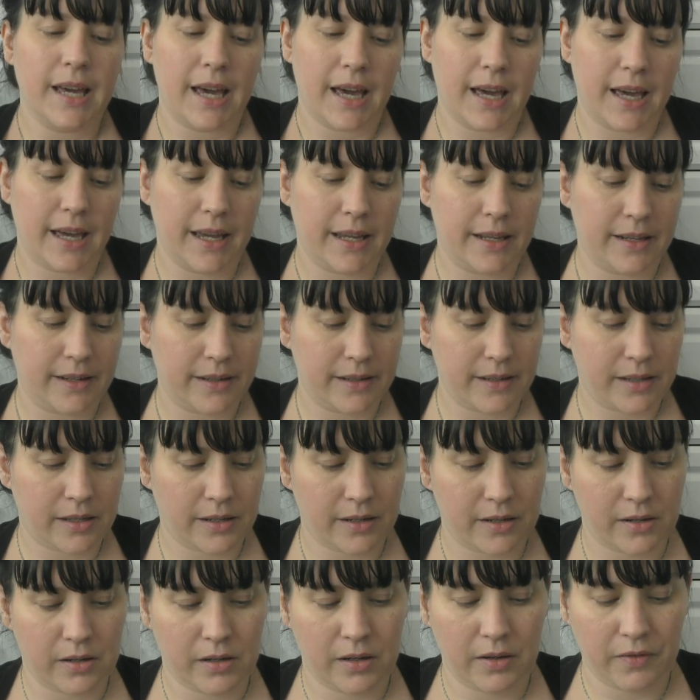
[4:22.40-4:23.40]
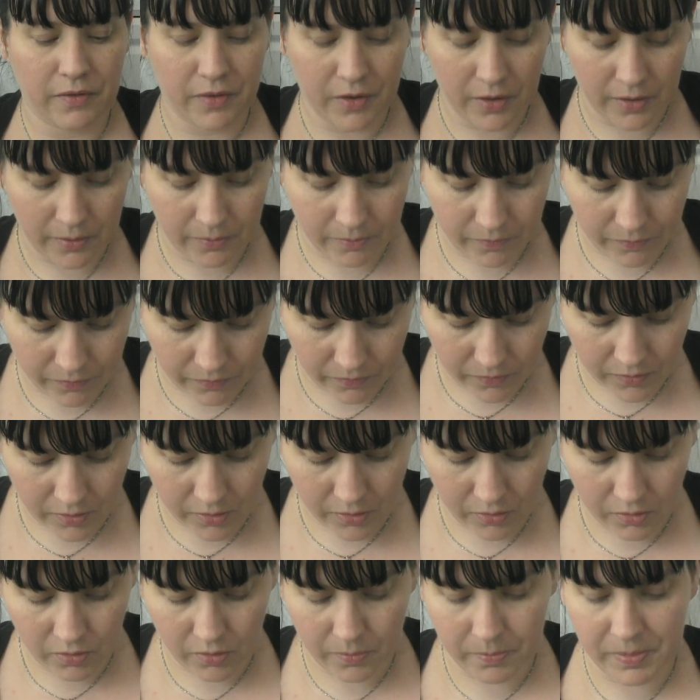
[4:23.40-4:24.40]
And if I
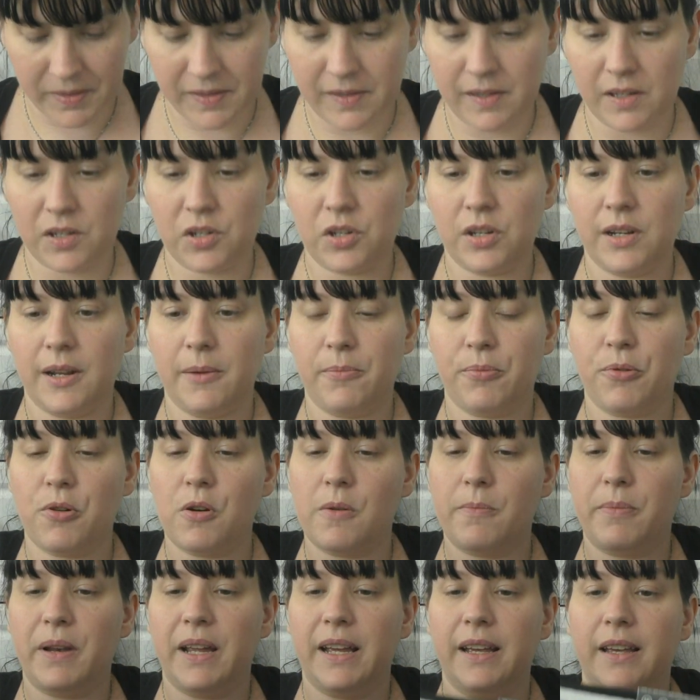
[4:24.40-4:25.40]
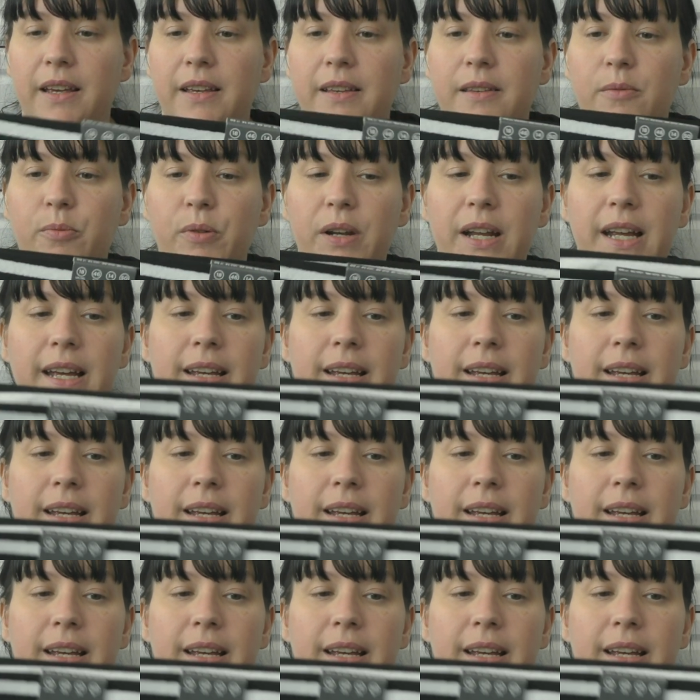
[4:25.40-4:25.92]
got to position it properly, because what it